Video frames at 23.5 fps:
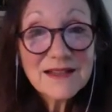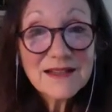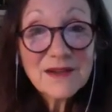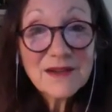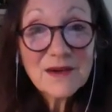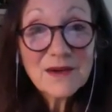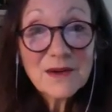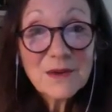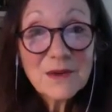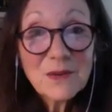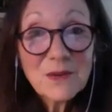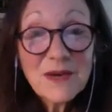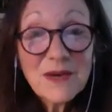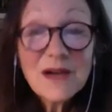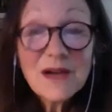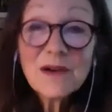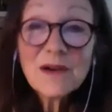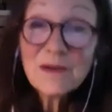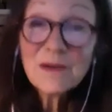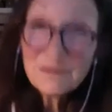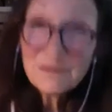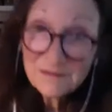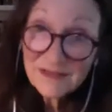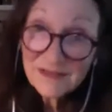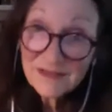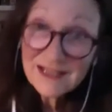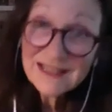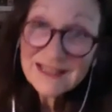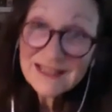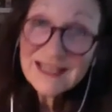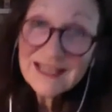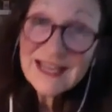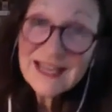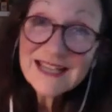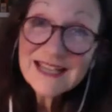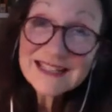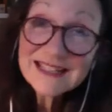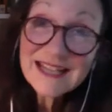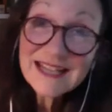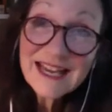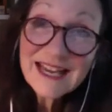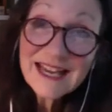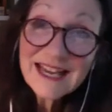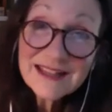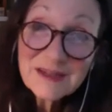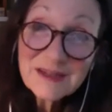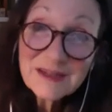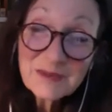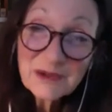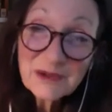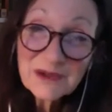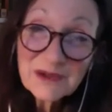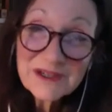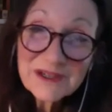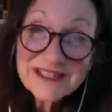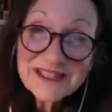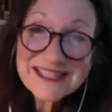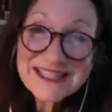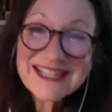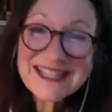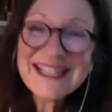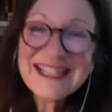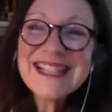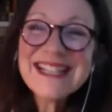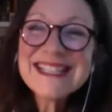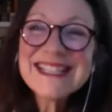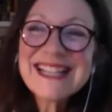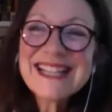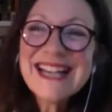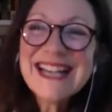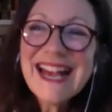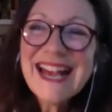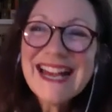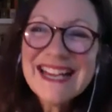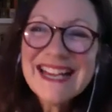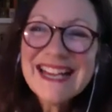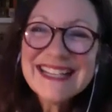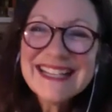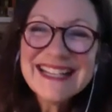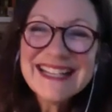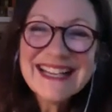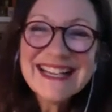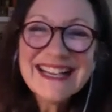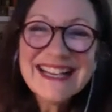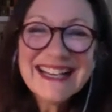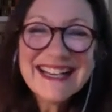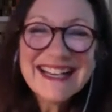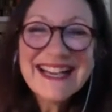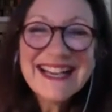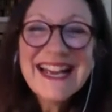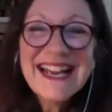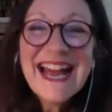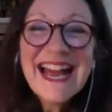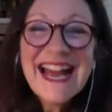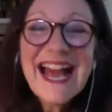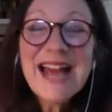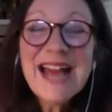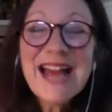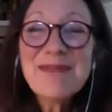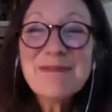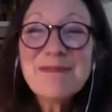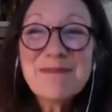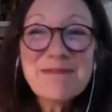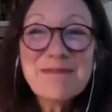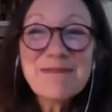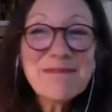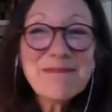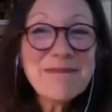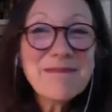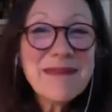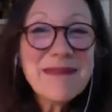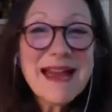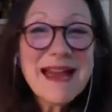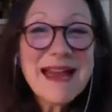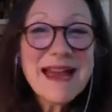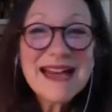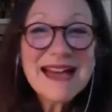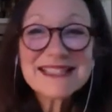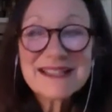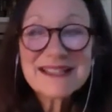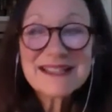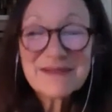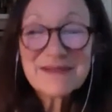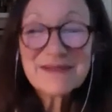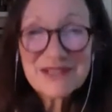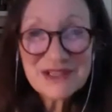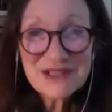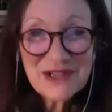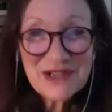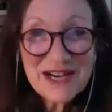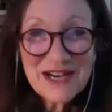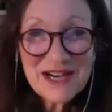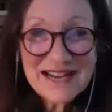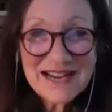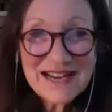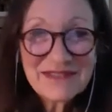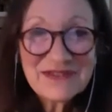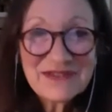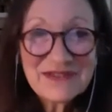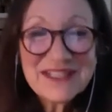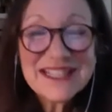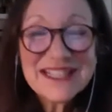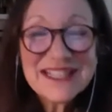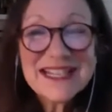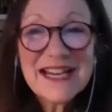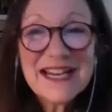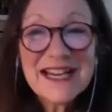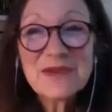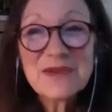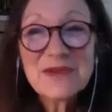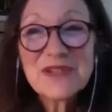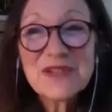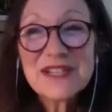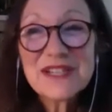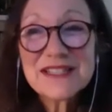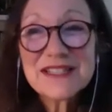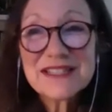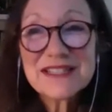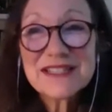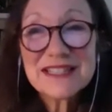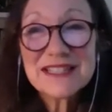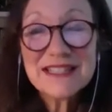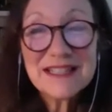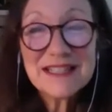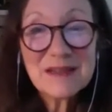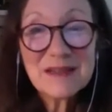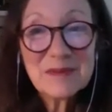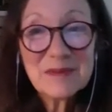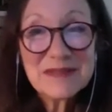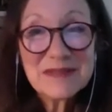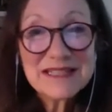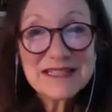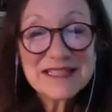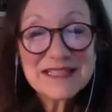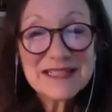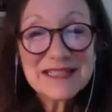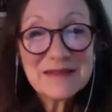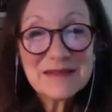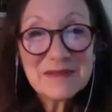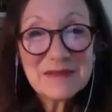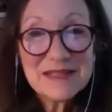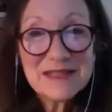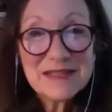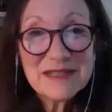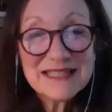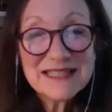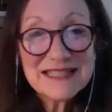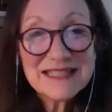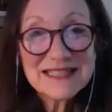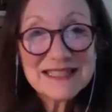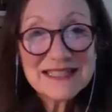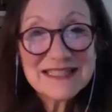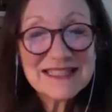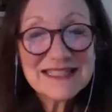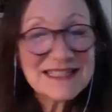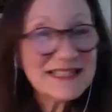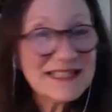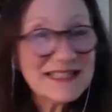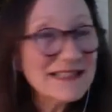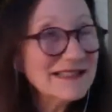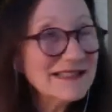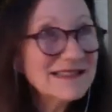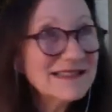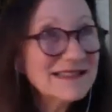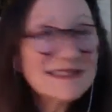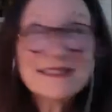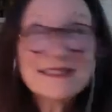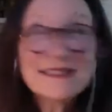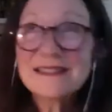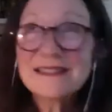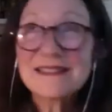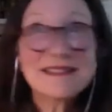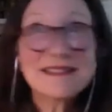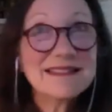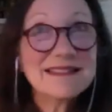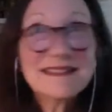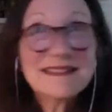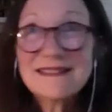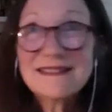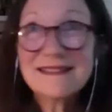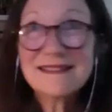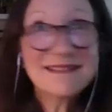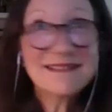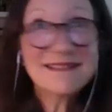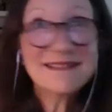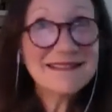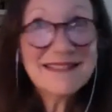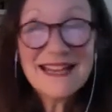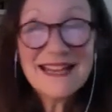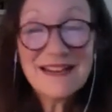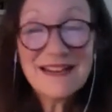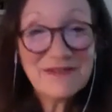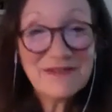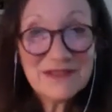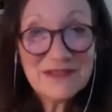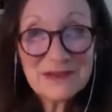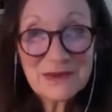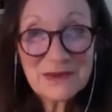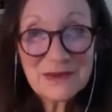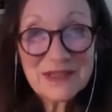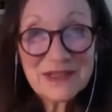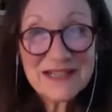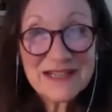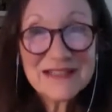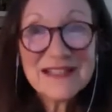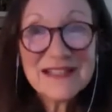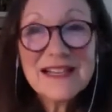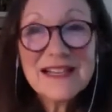well, again, Kathy Porras gets a mess of a draft, you know, just little bits and pieces, just everywhere.